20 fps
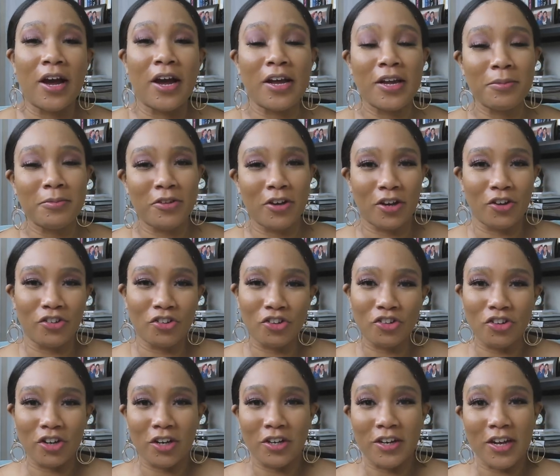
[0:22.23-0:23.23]
I am Tasha
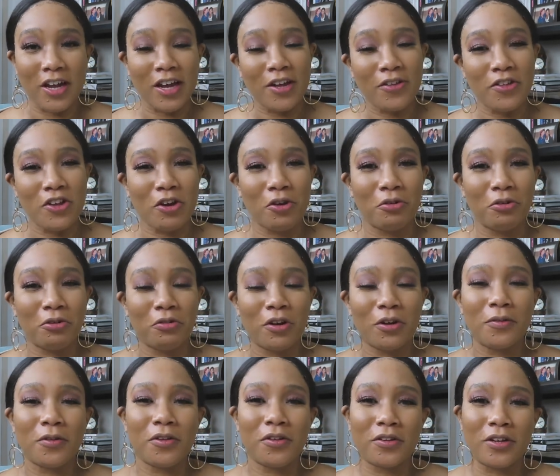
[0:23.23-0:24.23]
Jadé, the owner
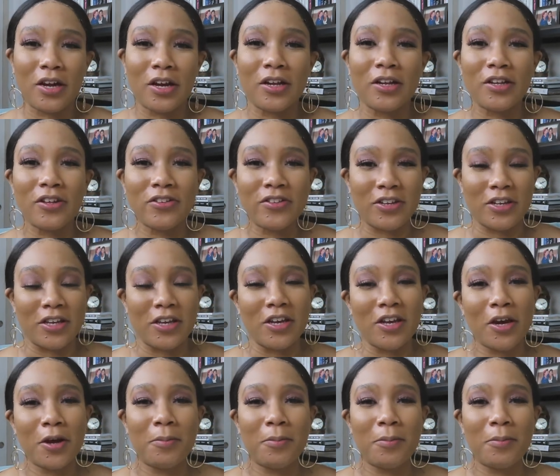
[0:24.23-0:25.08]
of the Styling Tea,